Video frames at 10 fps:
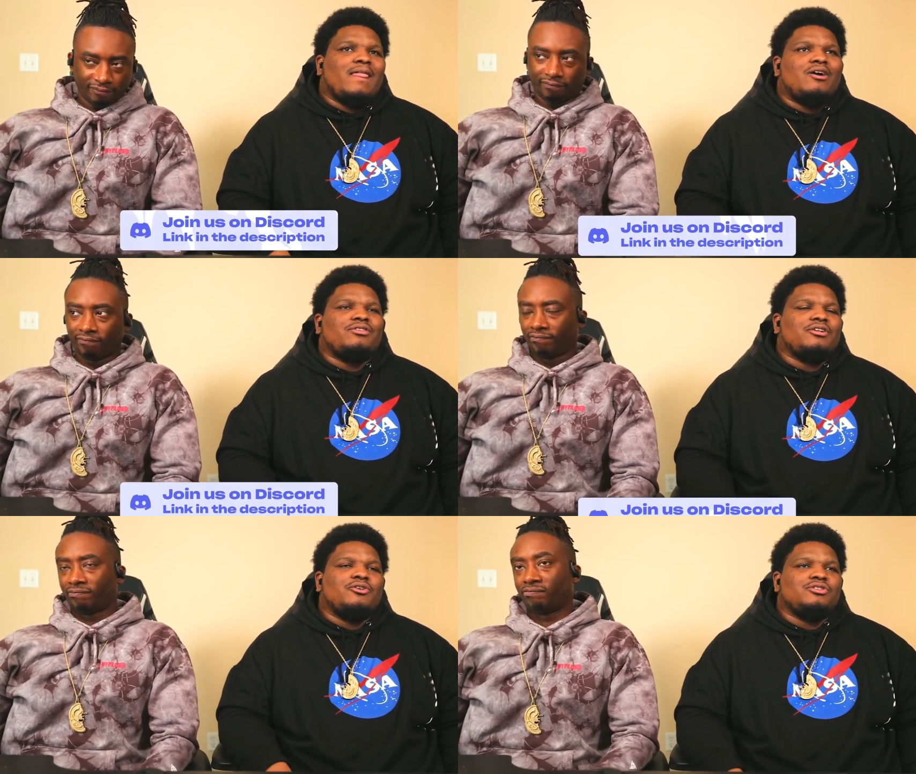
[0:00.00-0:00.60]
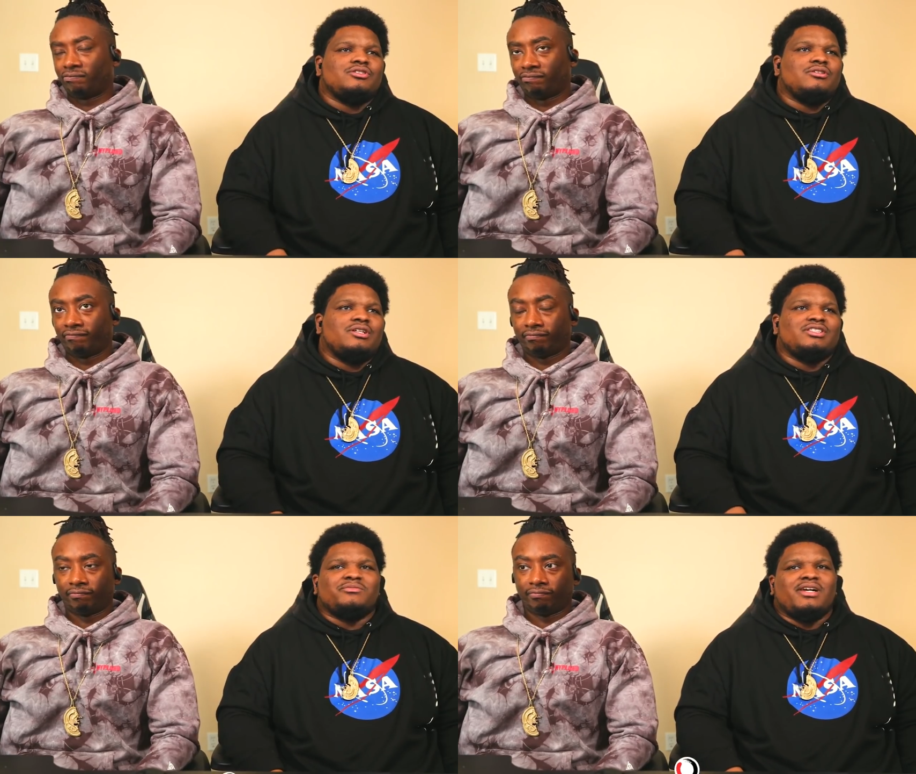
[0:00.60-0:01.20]
Speaker 1: I don't think Oda's gonna
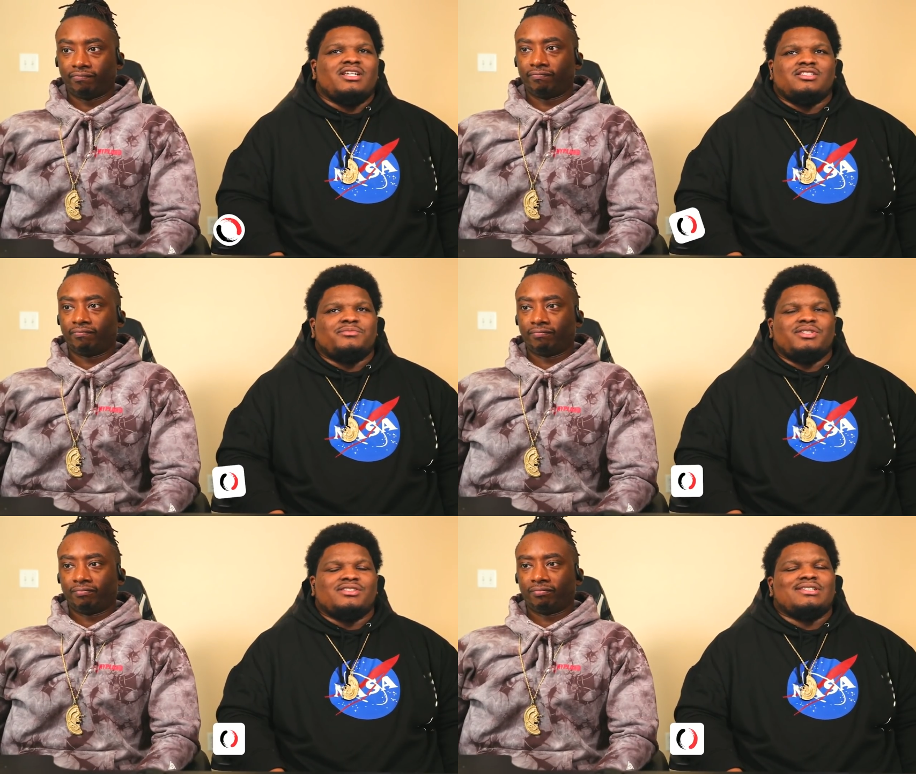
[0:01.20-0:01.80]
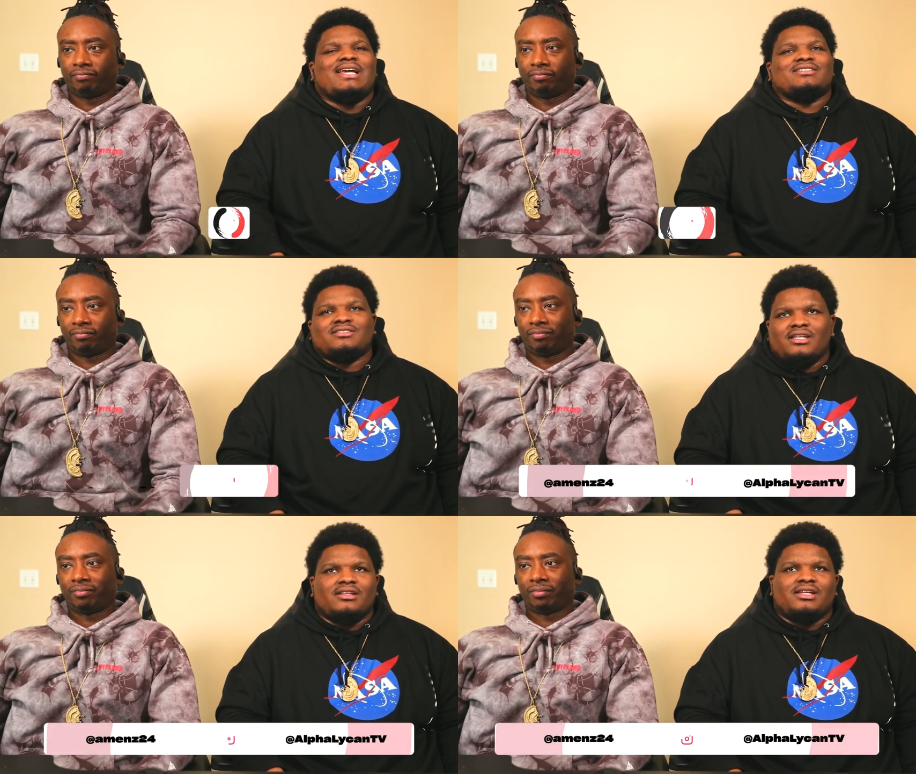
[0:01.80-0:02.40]
let somebody just be
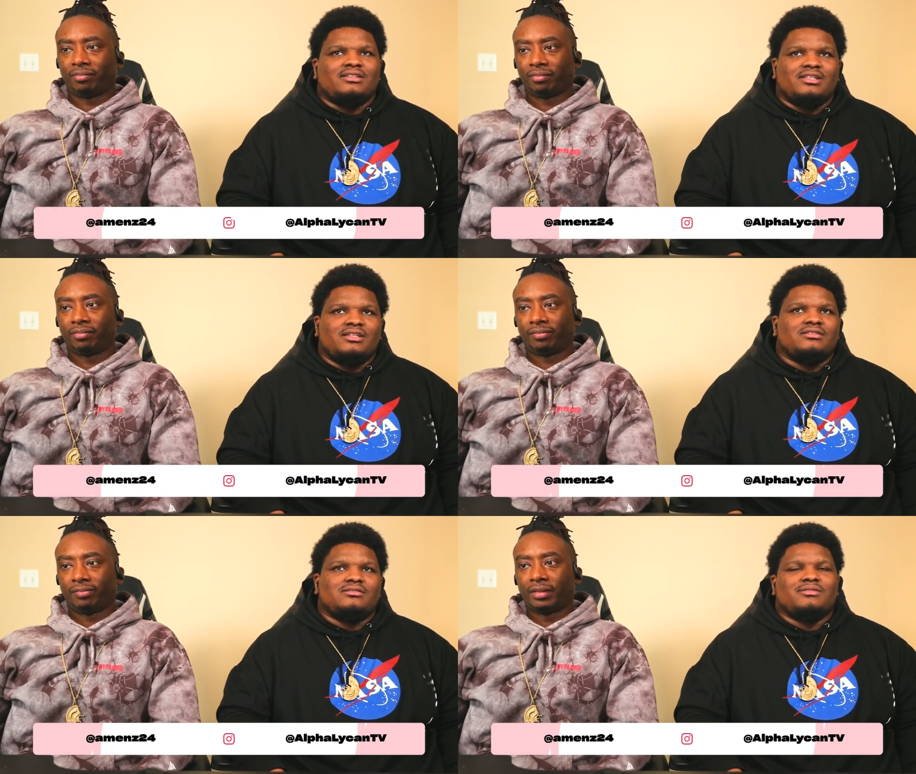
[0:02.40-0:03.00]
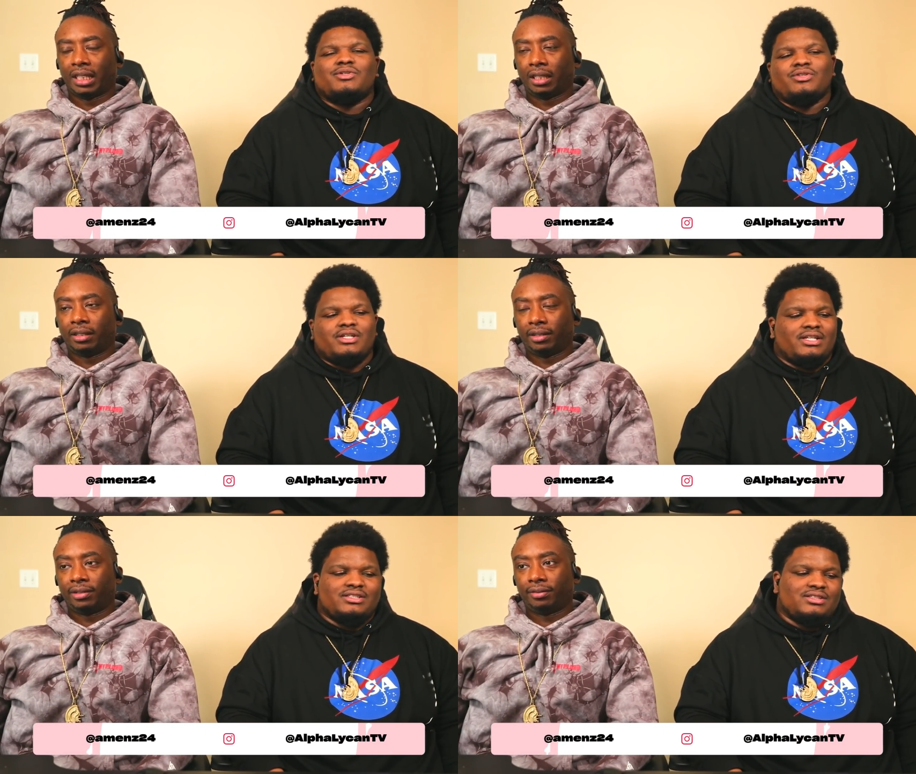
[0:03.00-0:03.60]
assassinated like that. Come on
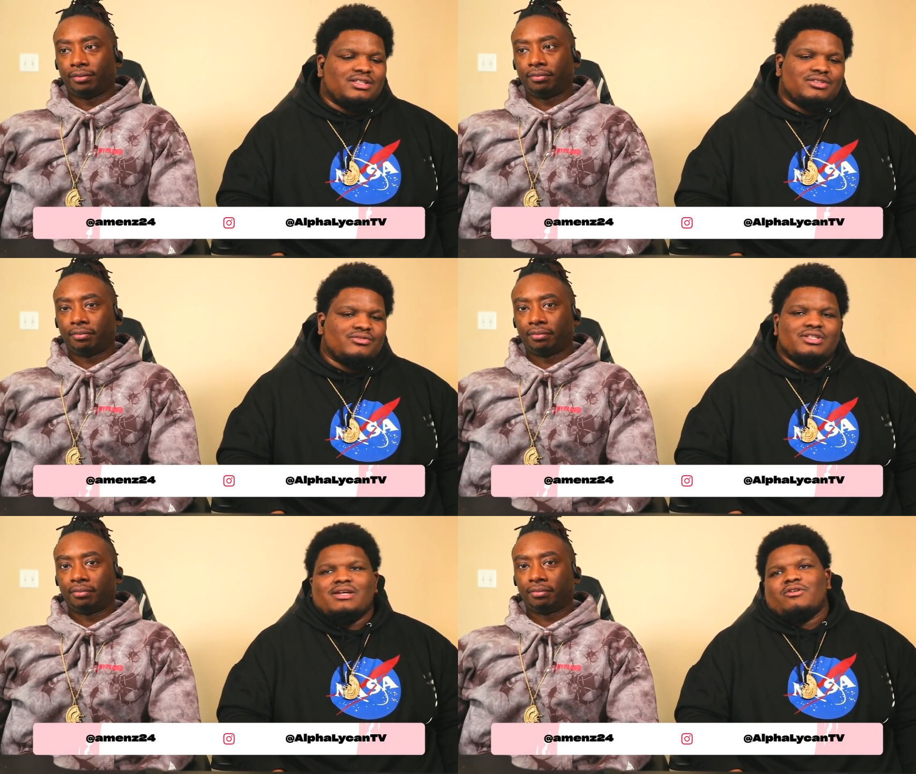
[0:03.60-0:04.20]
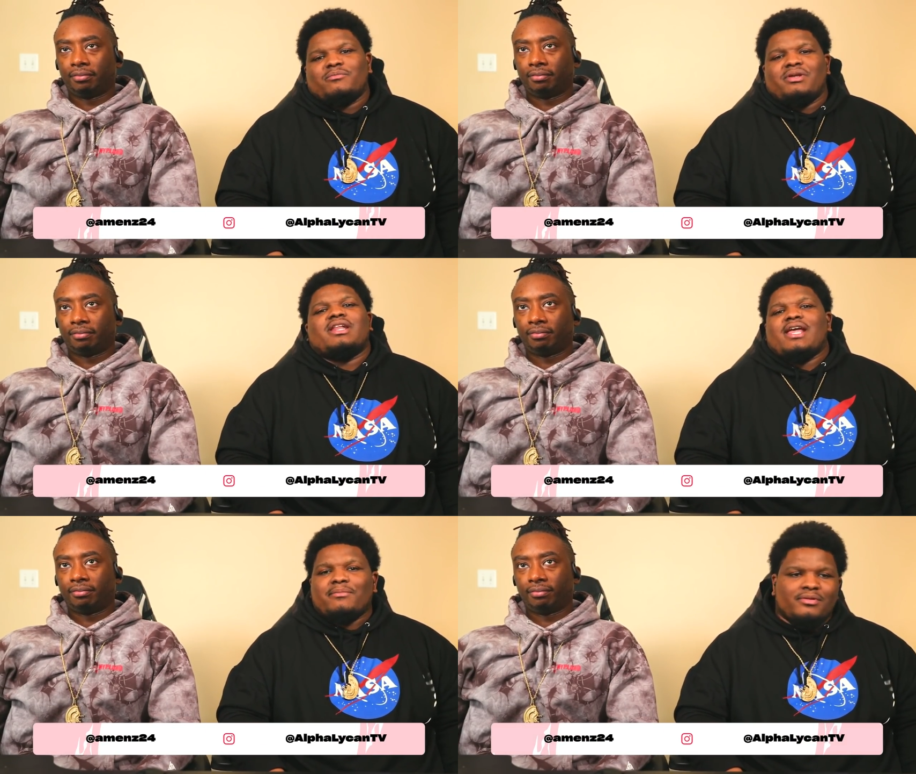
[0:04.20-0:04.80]
now, that's that's cause that would have
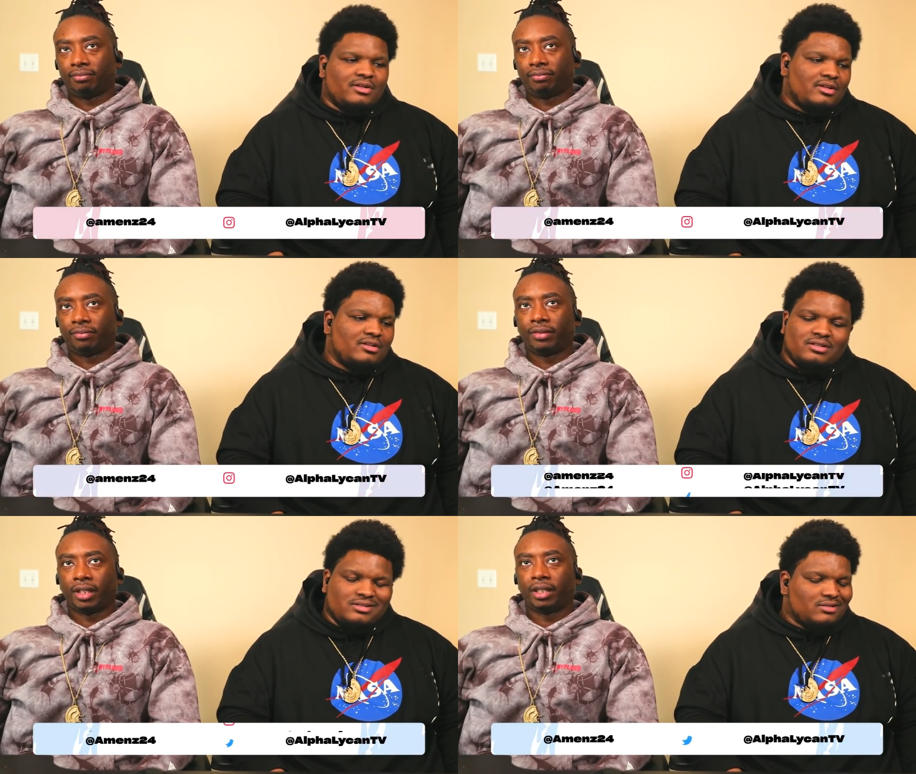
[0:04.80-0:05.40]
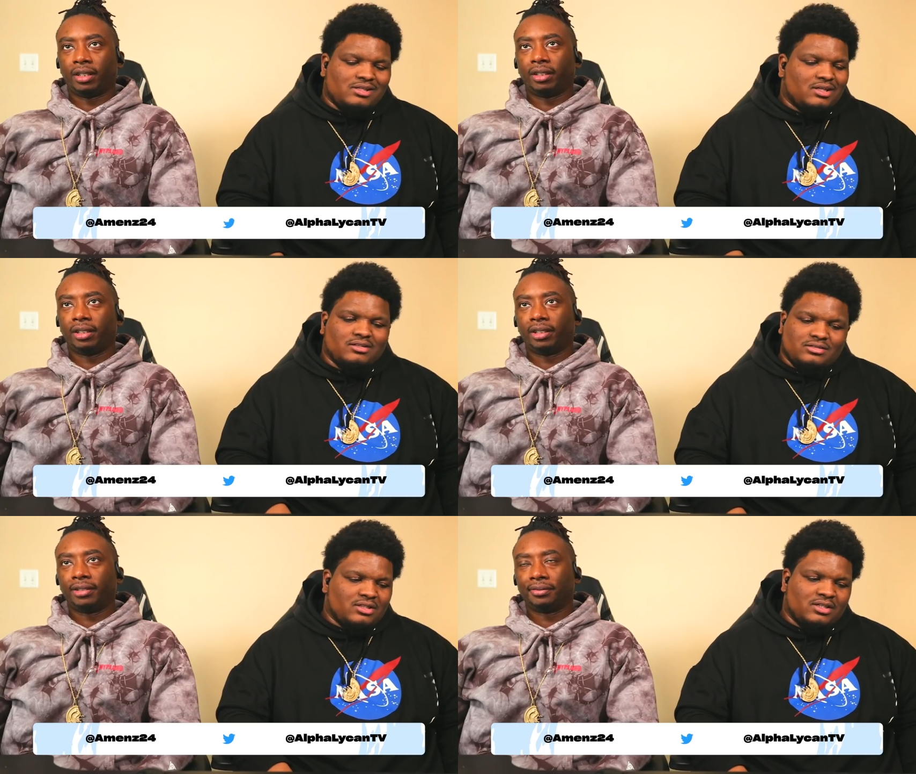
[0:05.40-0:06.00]
been happened then. Yeah, no,
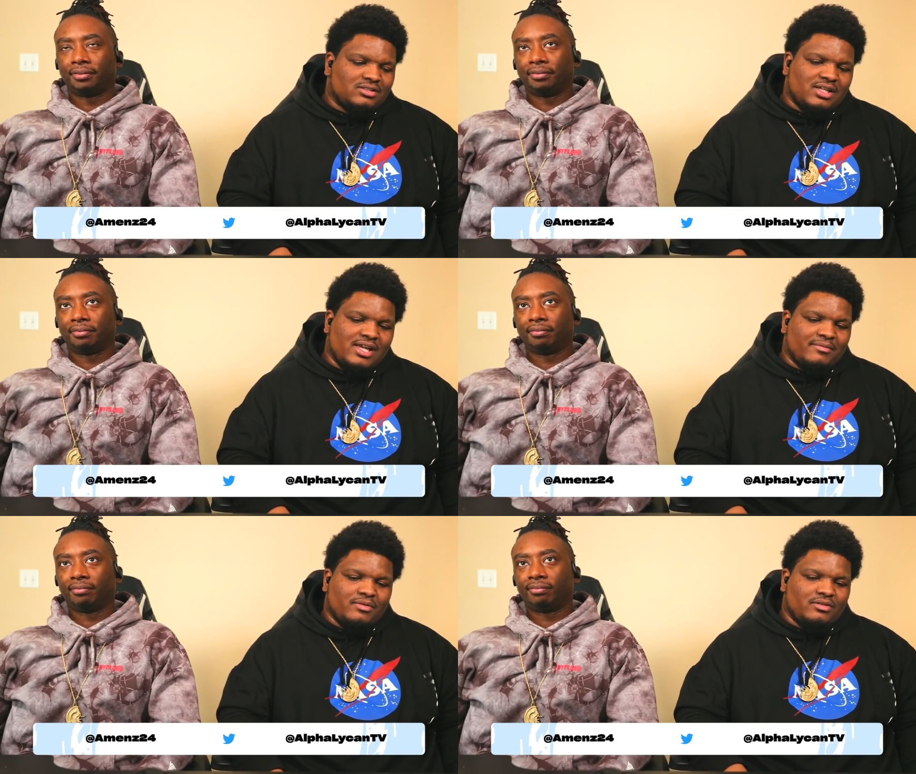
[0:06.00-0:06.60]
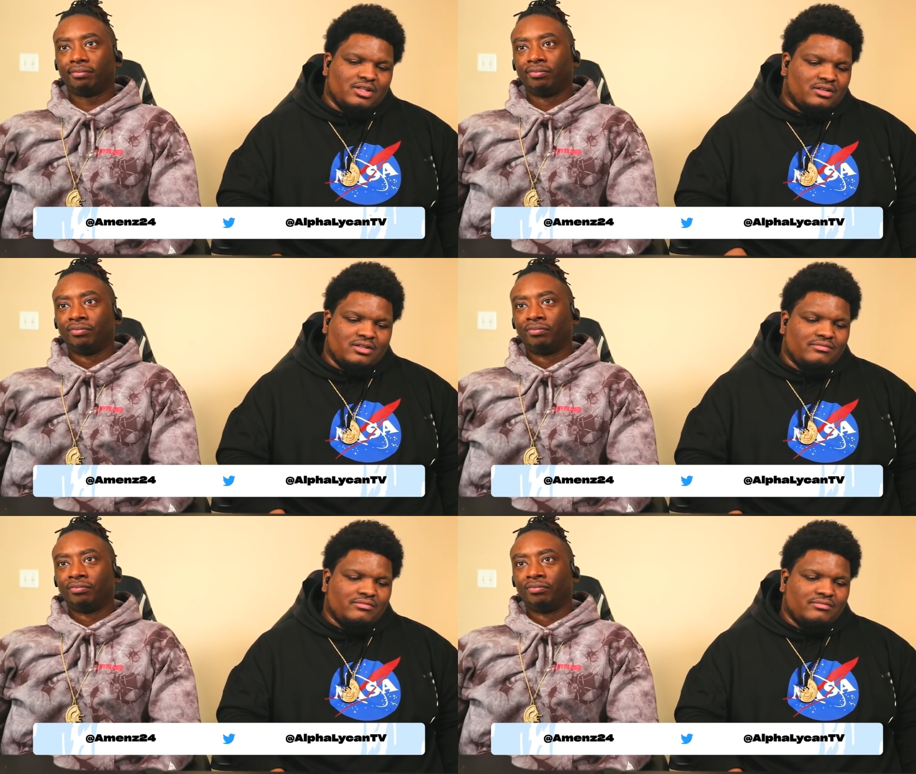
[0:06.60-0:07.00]
yeah, yeah. no, it's not happening. It's